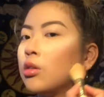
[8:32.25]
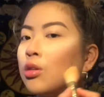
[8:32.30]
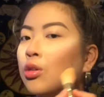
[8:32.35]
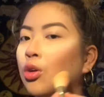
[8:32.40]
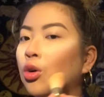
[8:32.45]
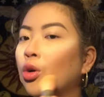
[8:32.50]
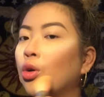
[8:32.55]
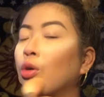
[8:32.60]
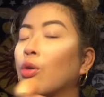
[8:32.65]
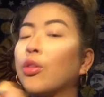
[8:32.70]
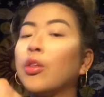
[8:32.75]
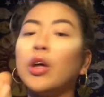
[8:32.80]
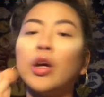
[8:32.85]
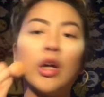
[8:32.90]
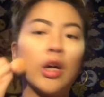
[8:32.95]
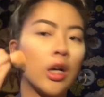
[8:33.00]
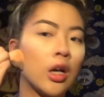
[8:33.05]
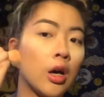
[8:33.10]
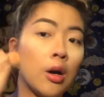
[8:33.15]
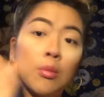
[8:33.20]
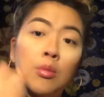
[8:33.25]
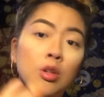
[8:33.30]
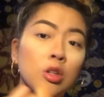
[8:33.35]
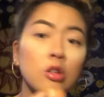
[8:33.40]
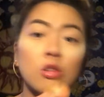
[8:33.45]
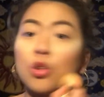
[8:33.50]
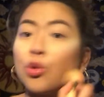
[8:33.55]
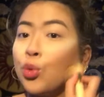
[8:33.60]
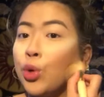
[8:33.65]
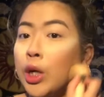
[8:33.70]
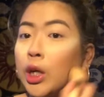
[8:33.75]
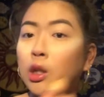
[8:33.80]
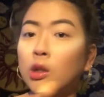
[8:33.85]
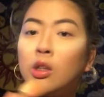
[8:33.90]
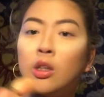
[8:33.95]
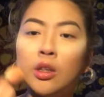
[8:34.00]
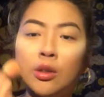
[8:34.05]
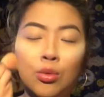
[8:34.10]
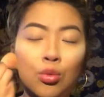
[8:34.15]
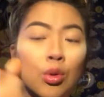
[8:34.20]
the whole thing, and I'm gonna just
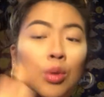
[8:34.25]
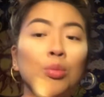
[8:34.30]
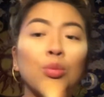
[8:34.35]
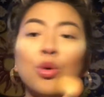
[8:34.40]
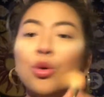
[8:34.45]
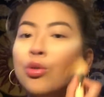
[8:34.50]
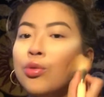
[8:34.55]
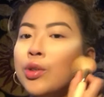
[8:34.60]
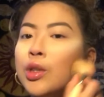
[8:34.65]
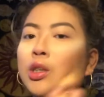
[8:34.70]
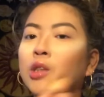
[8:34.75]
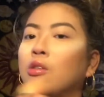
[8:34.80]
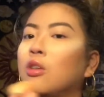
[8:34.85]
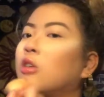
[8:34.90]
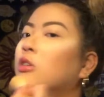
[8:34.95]
quickly remove it.